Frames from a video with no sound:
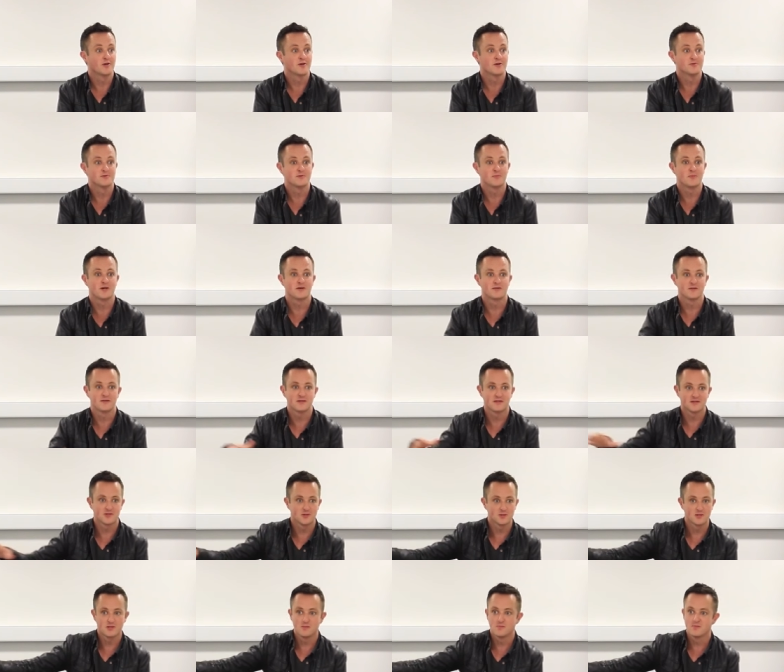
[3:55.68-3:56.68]
her about
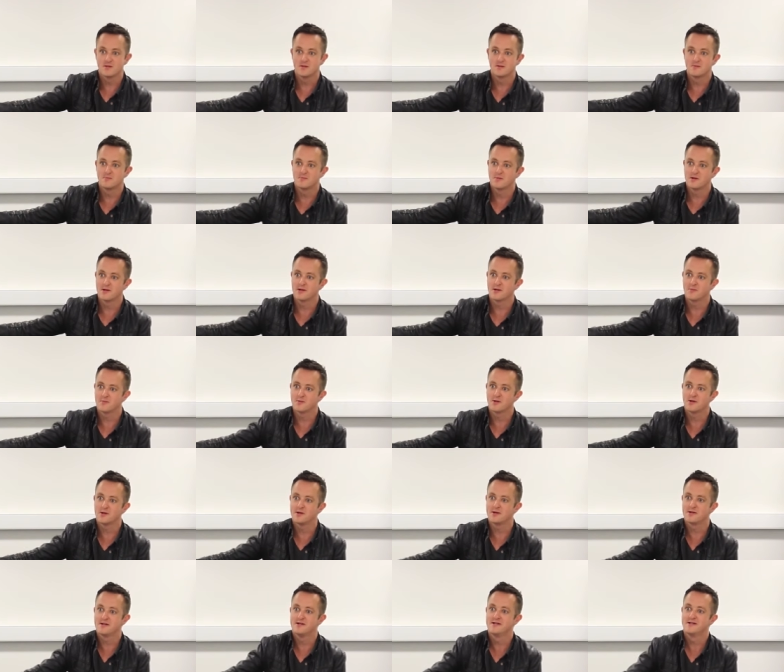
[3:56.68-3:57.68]
this creepy pickup
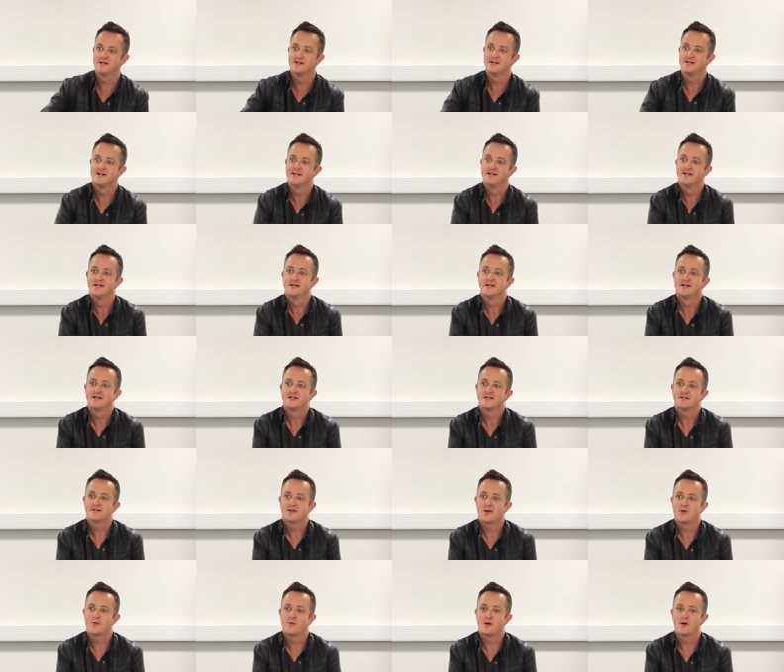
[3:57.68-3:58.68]
guy.
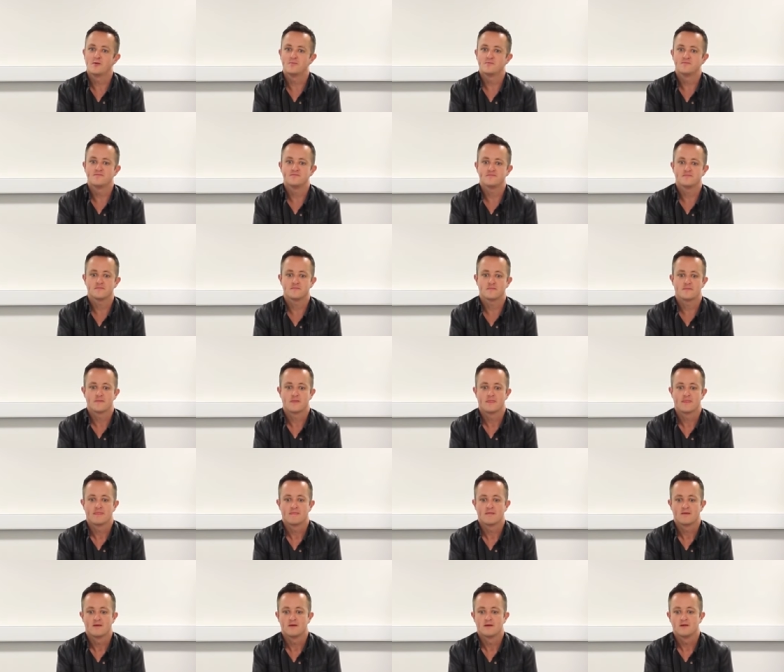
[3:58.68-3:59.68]
So, um,
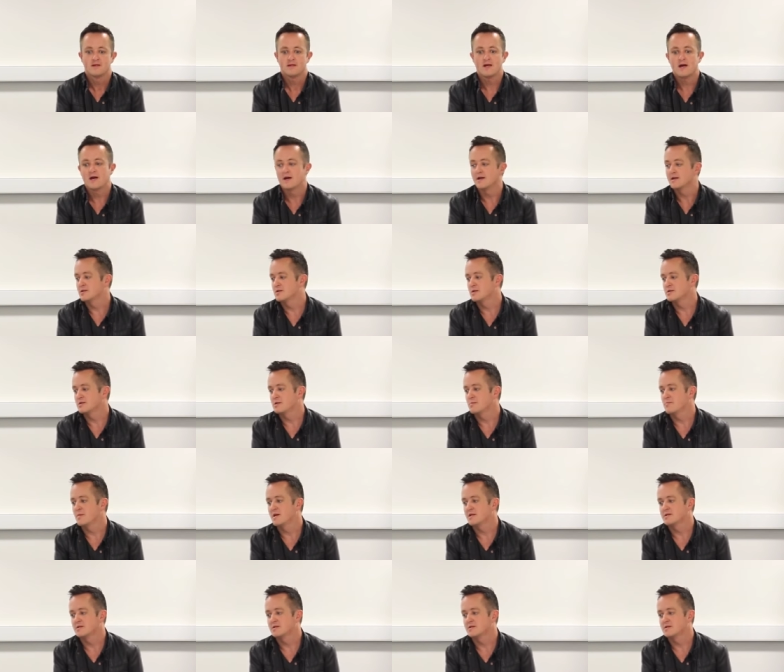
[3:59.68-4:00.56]
yeah, it's just a